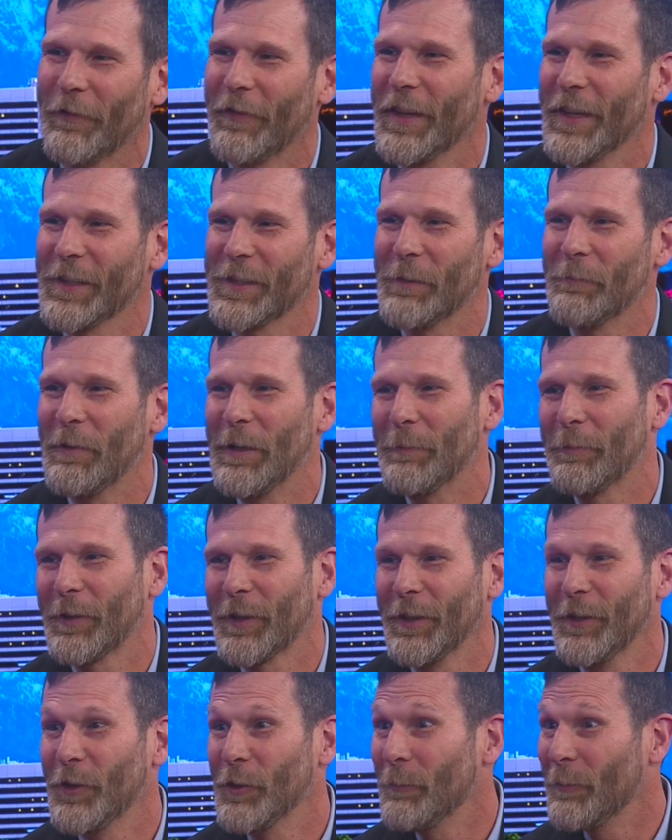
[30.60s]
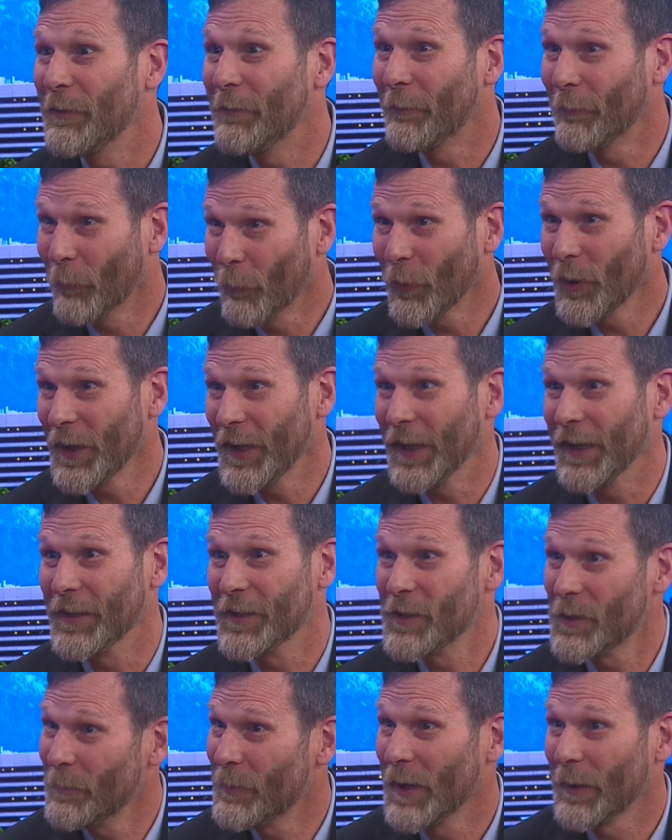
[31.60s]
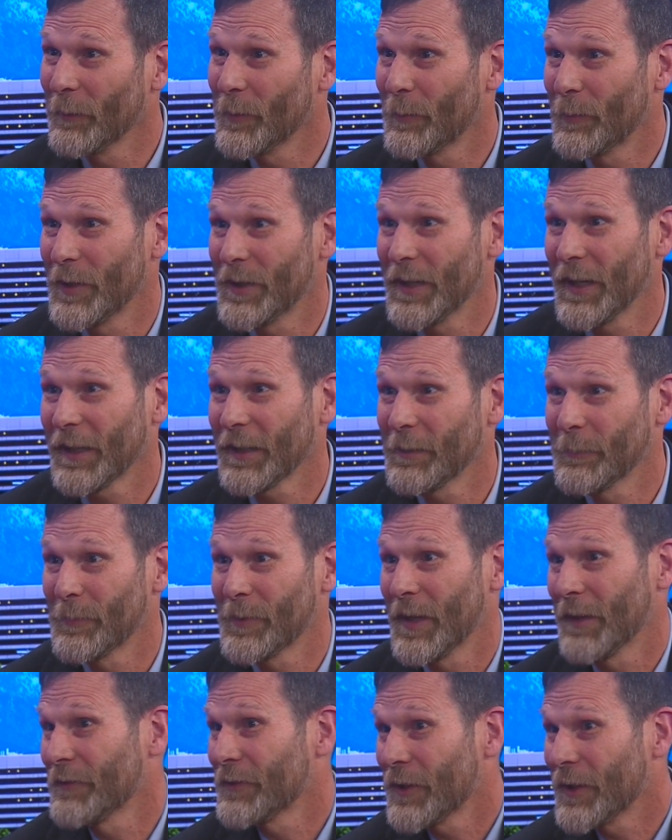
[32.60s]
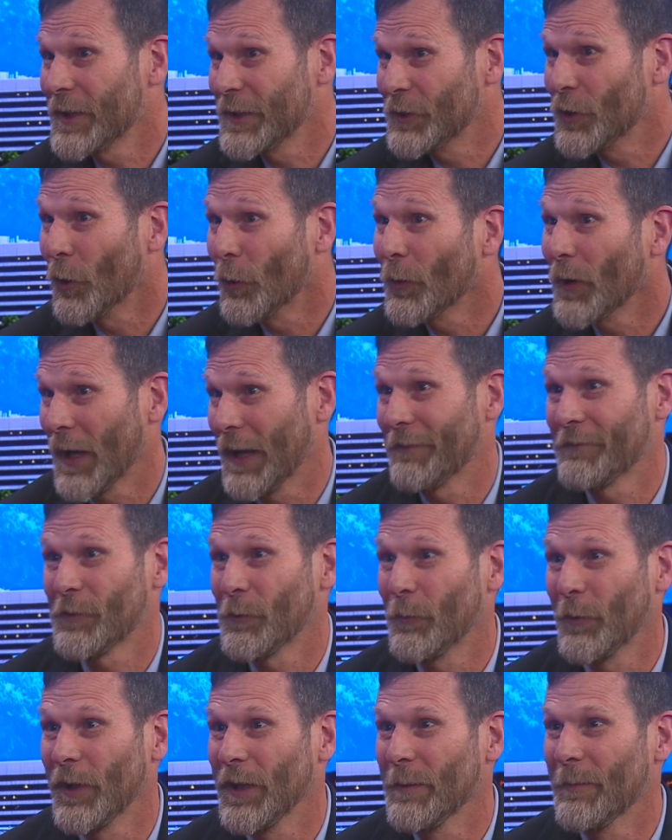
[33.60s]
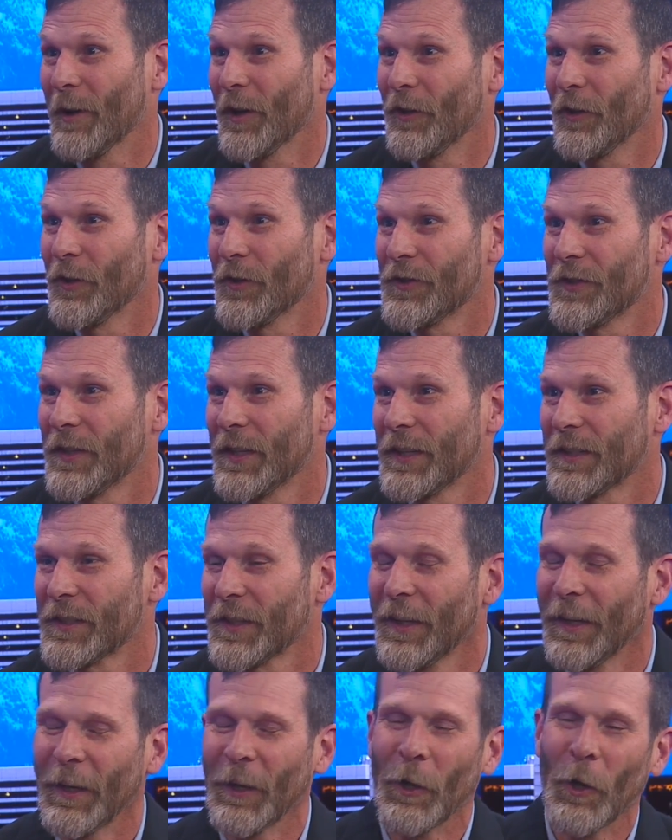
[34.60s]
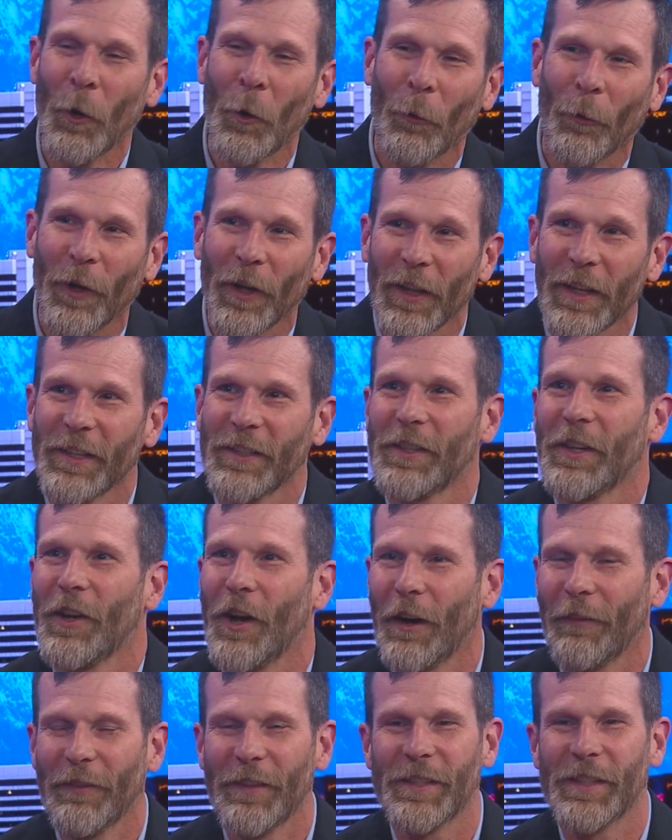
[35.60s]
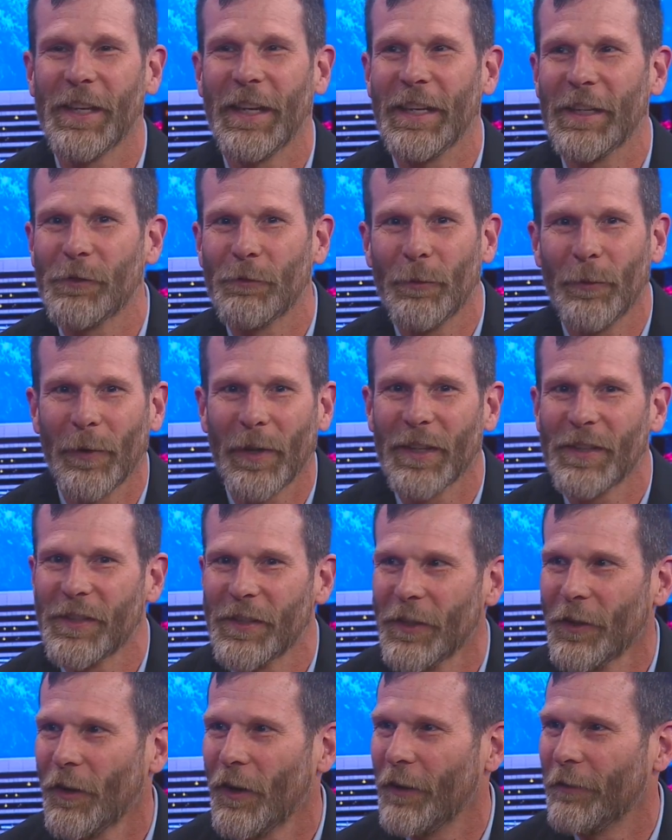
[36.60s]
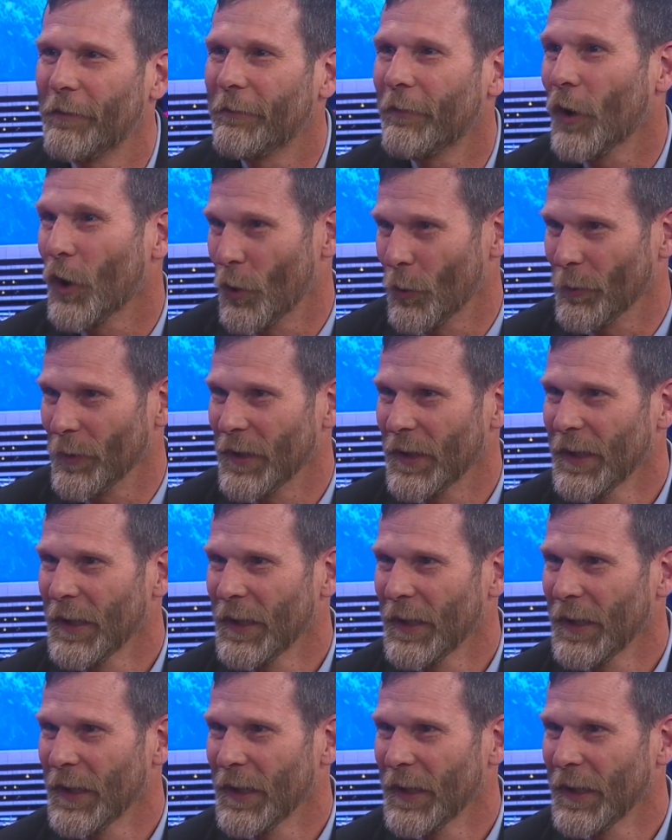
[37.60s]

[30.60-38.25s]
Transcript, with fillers: things that people can do beforehand to be able to protect themselves so they don't have to worry about those okay. things. One of the things I often say is when we consider our phone,